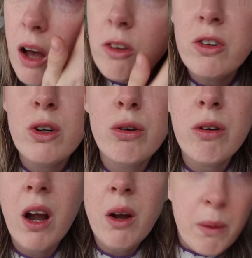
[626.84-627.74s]
Oh, there's a
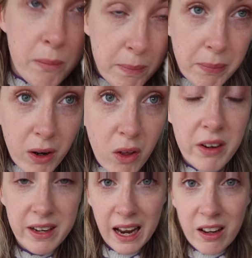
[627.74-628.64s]
crow on my
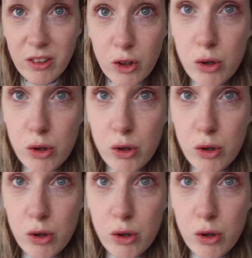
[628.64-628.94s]
plot now. There's a